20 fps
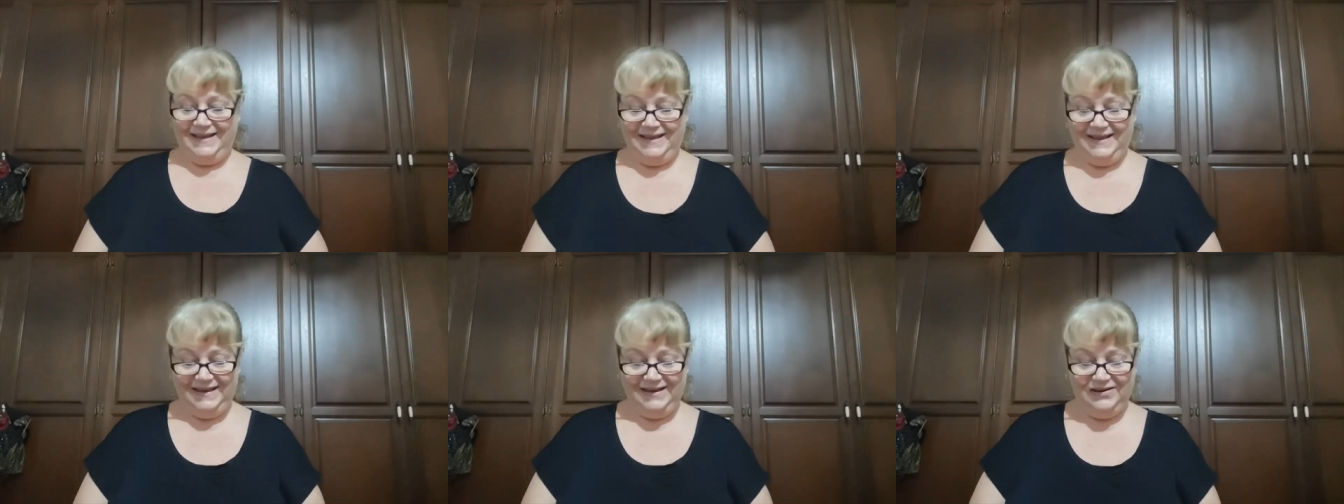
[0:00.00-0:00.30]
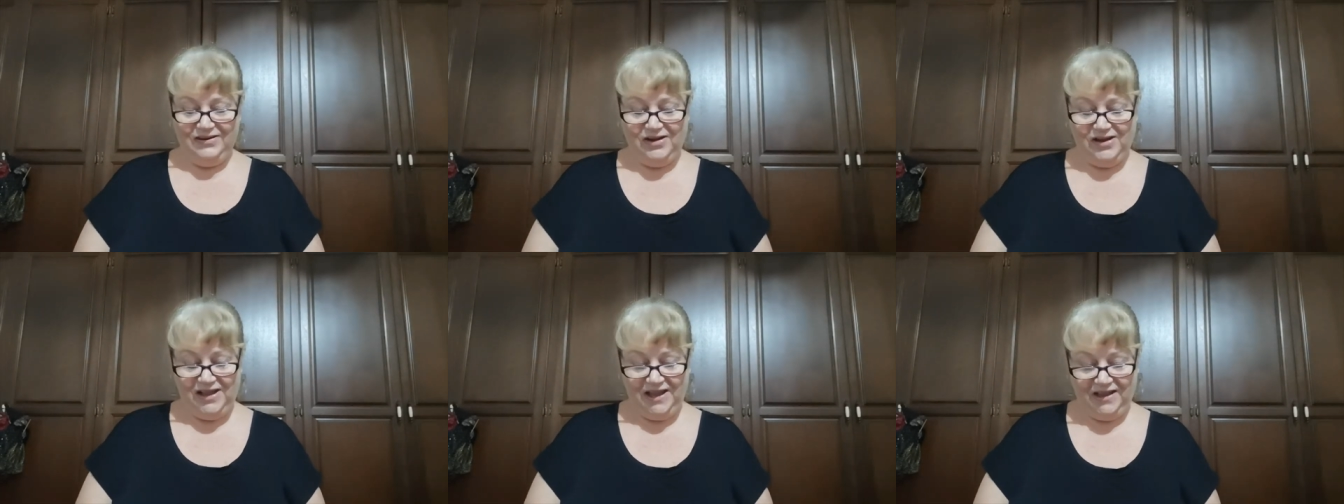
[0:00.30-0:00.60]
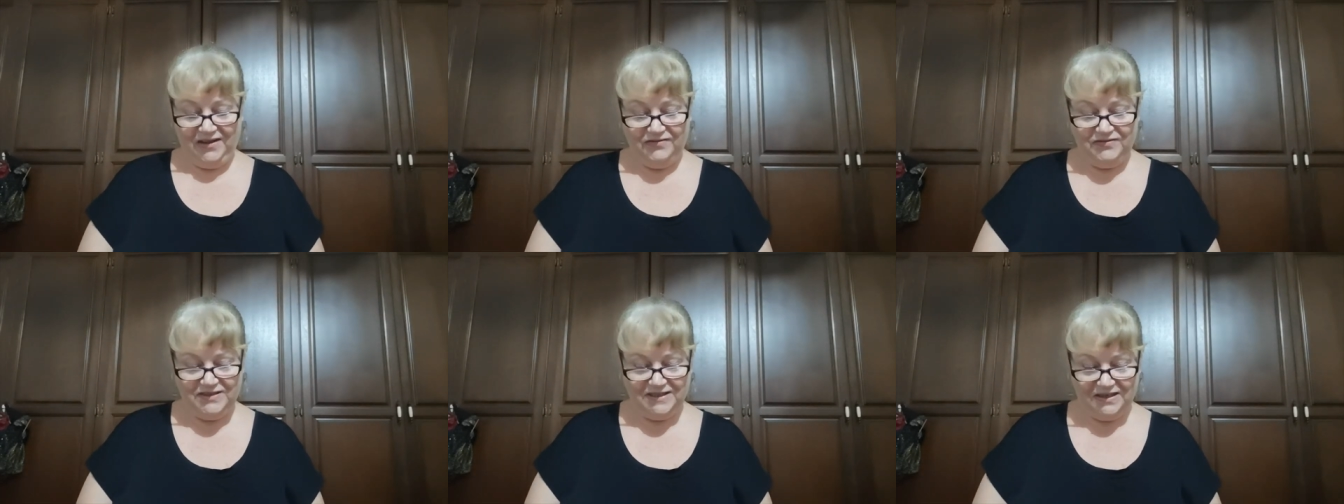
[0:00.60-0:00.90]
and I
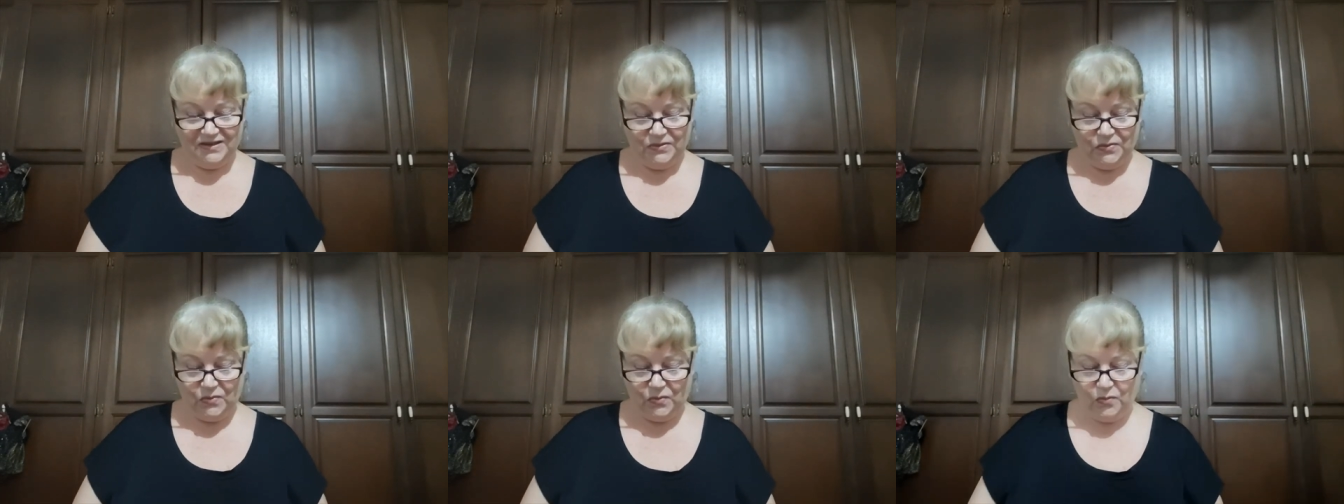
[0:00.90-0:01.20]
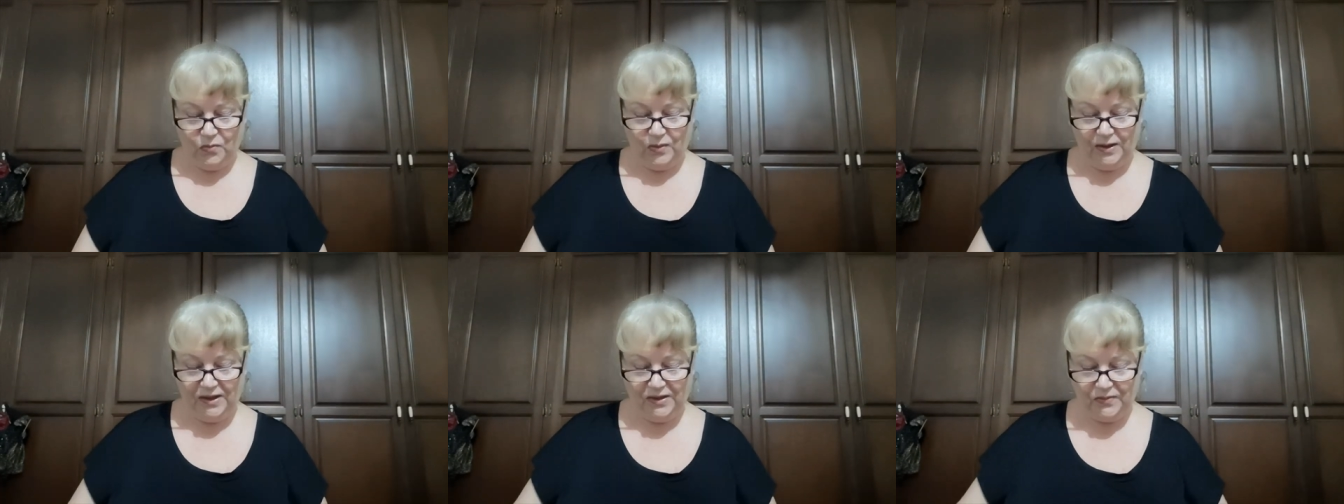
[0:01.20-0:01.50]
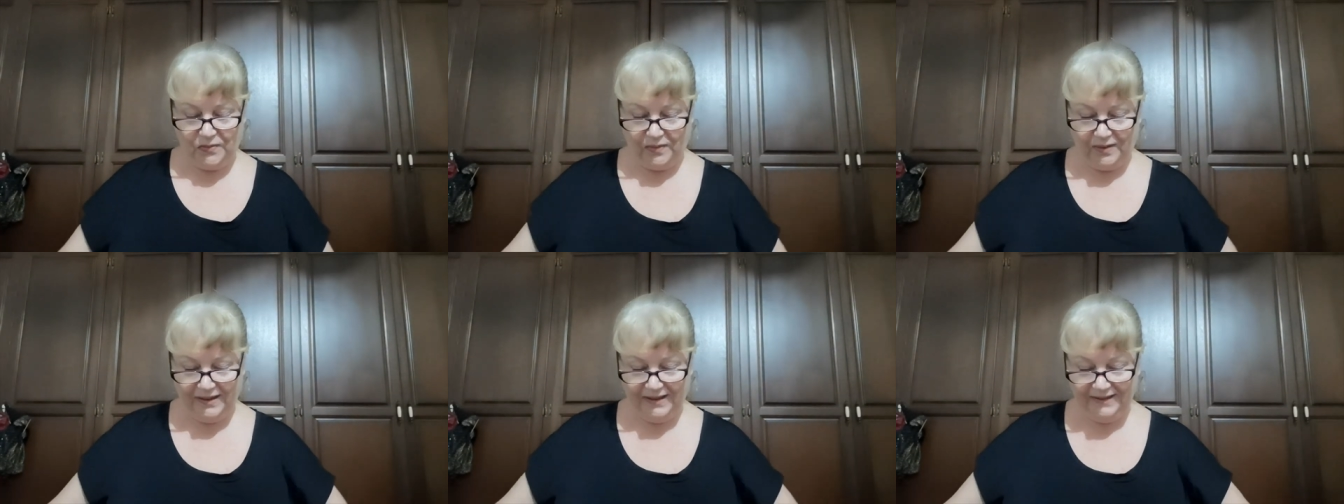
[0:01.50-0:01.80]
have done
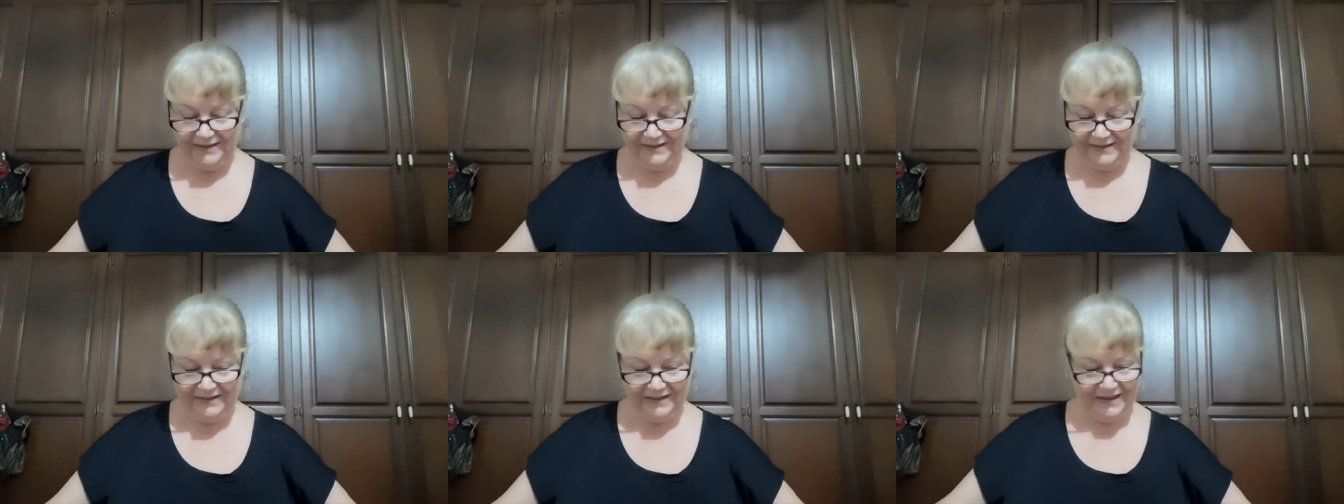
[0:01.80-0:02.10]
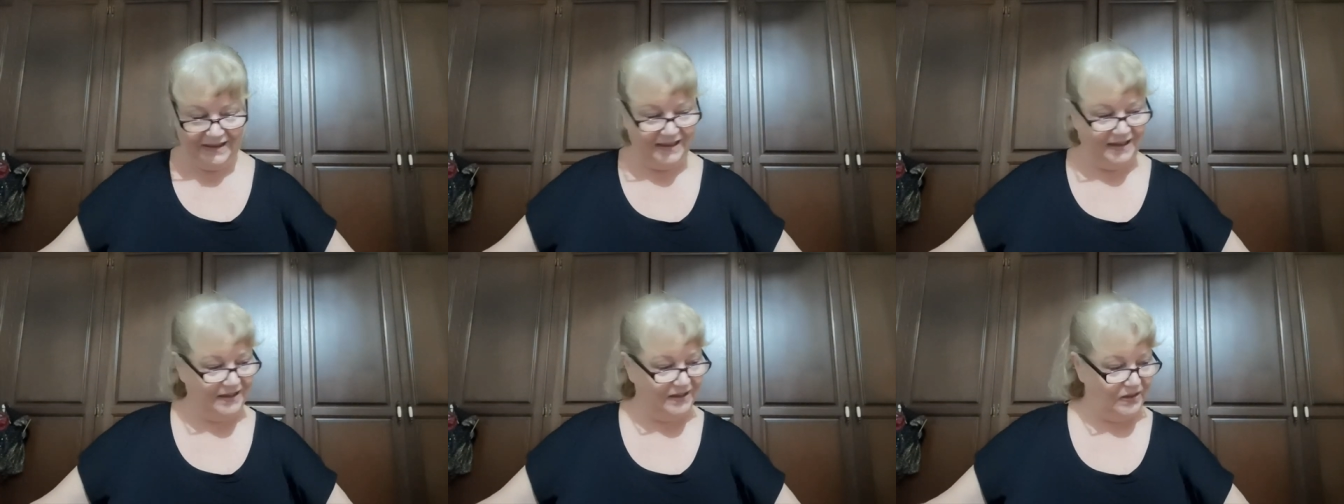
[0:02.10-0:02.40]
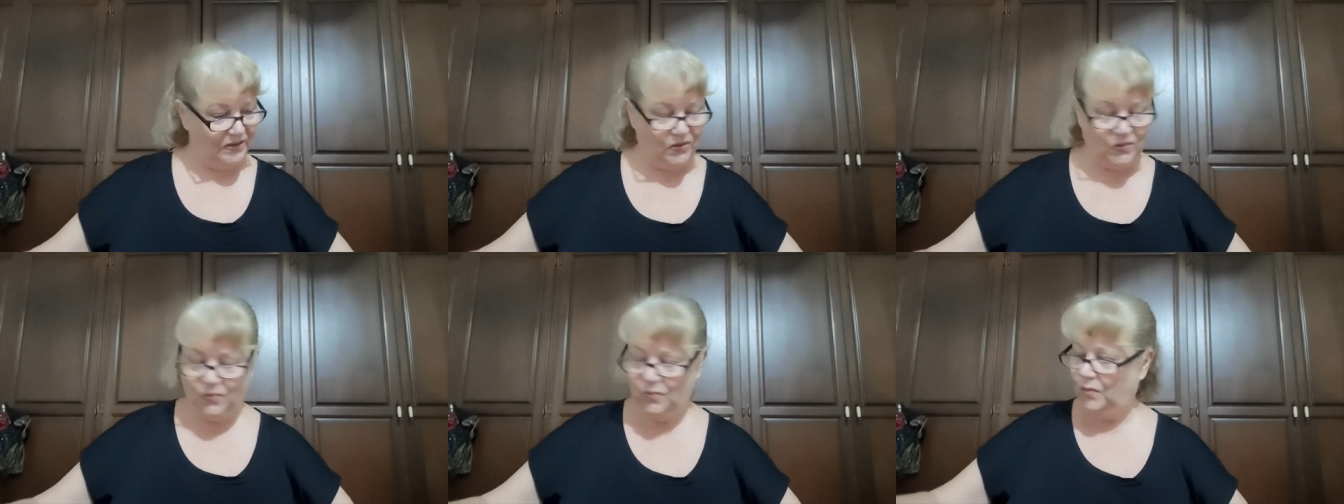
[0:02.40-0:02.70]
week one
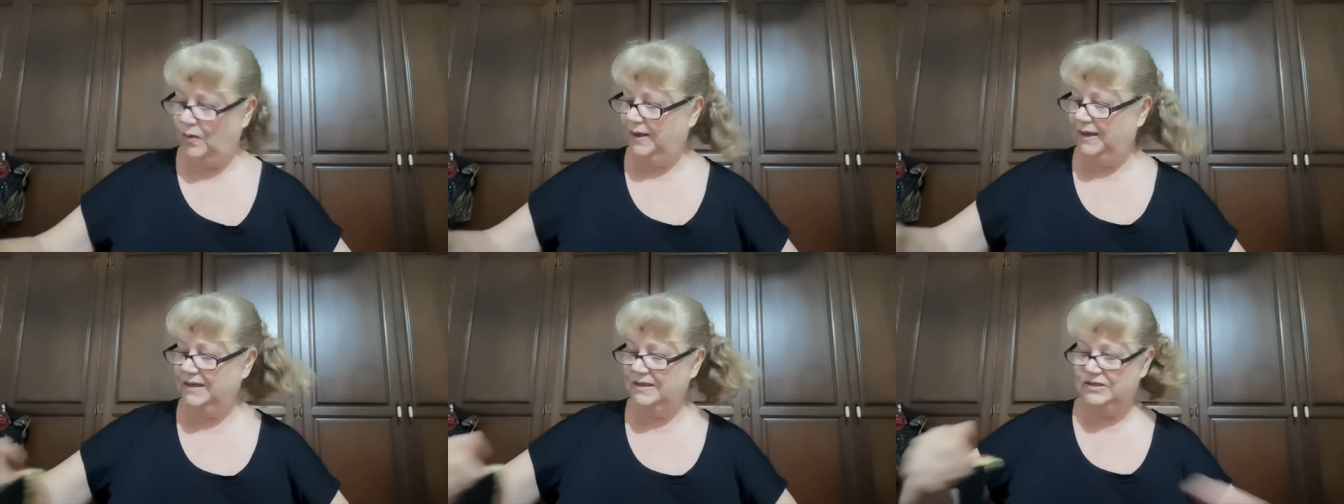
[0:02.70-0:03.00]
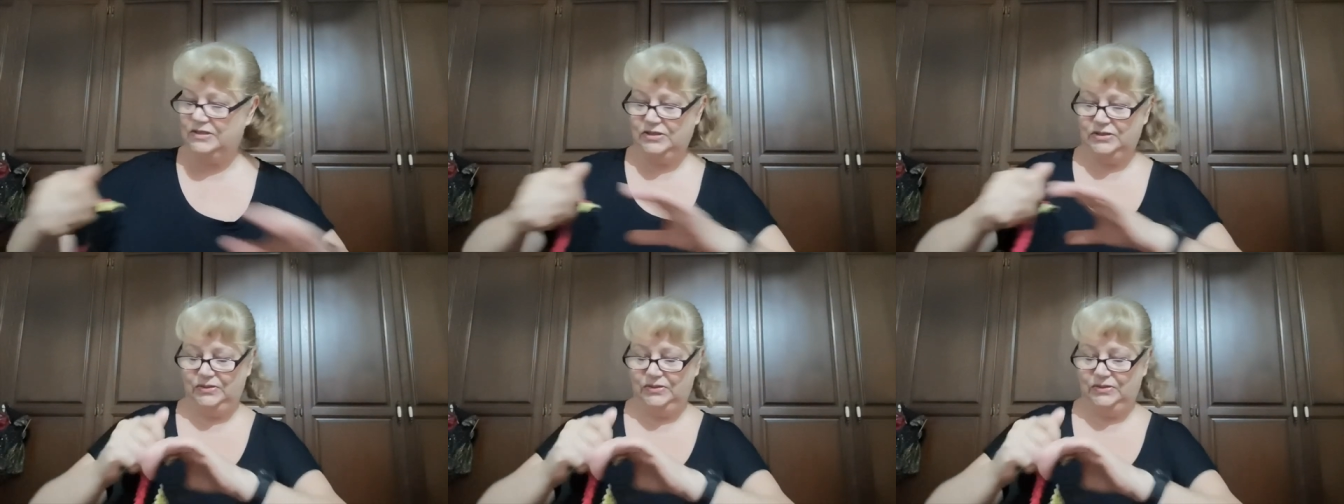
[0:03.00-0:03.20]
and week